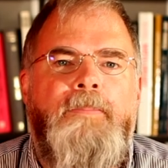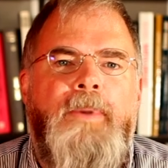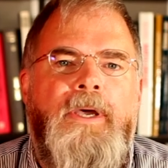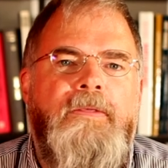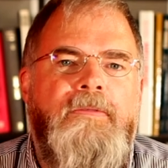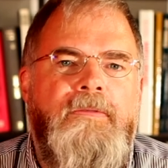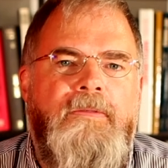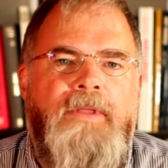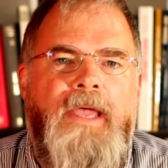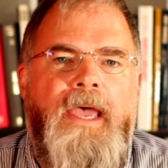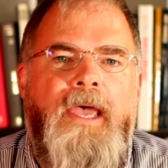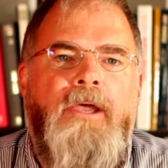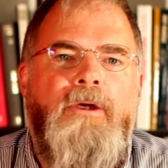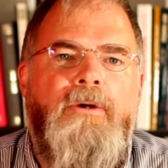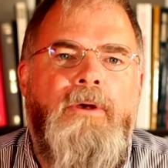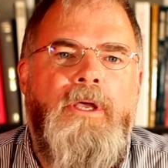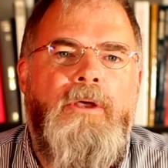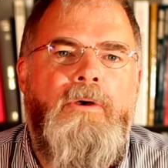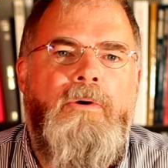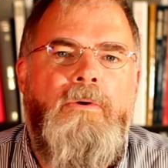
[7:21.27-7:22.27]
by
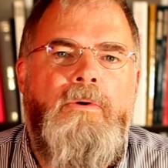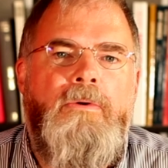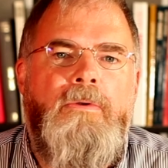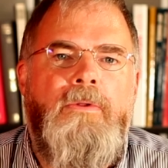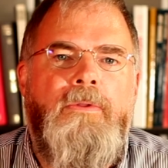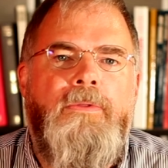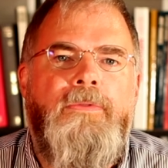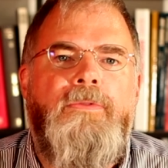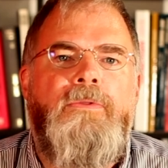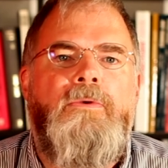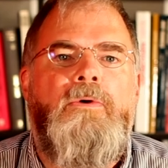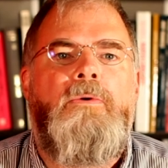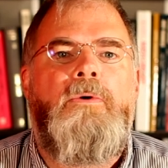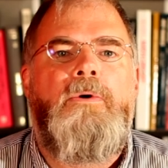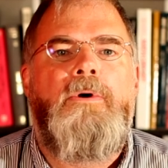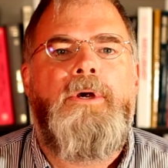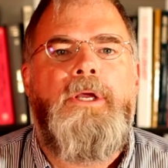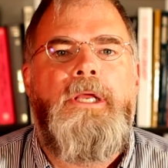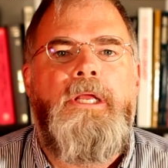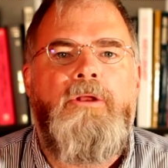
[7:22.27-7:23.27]
staggering holes
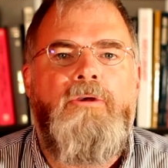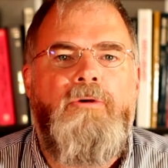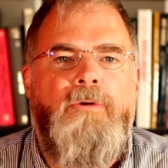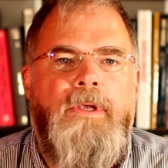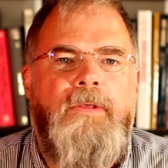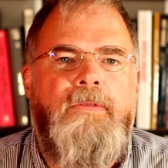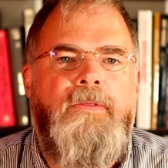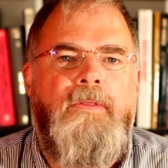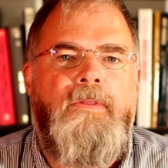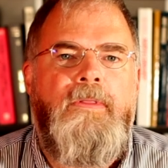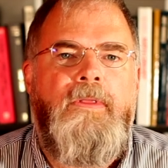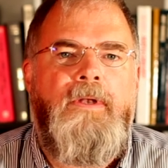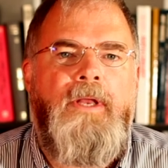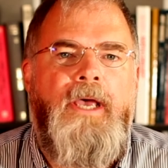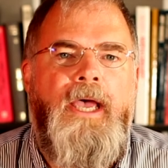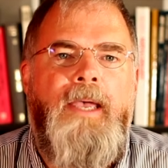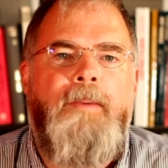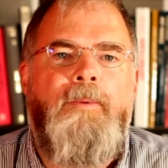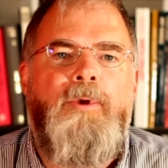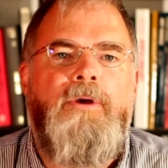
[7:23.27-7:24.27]
or increasing the
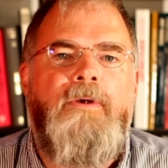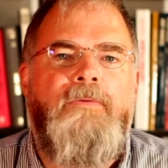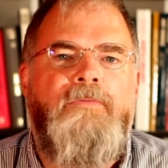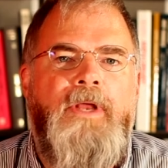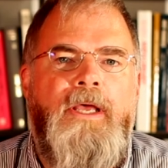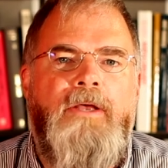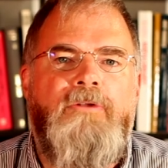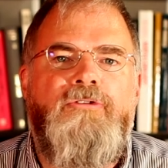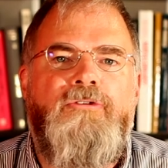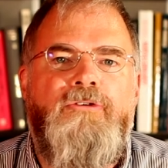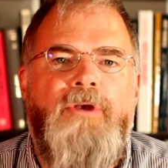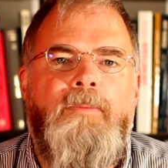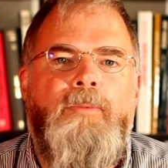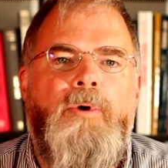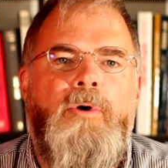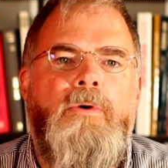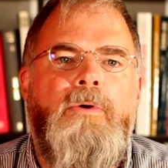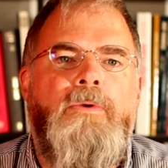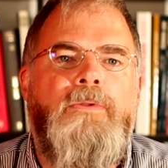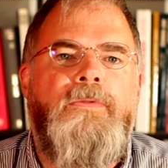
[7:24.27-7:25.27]
diameter of downstream
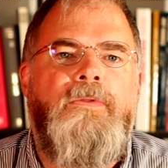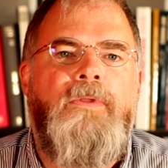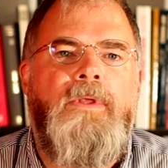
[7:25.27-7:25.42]
holes